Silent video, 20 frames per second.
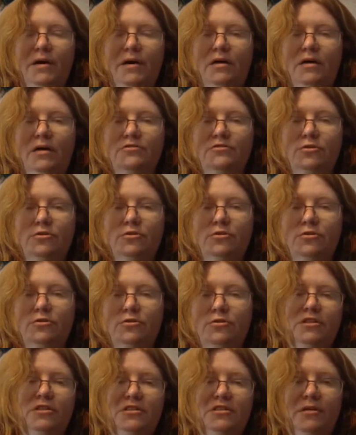pounds to
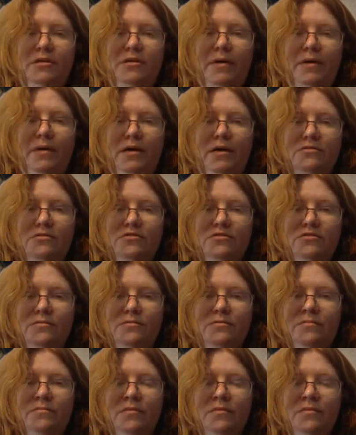110 pounds.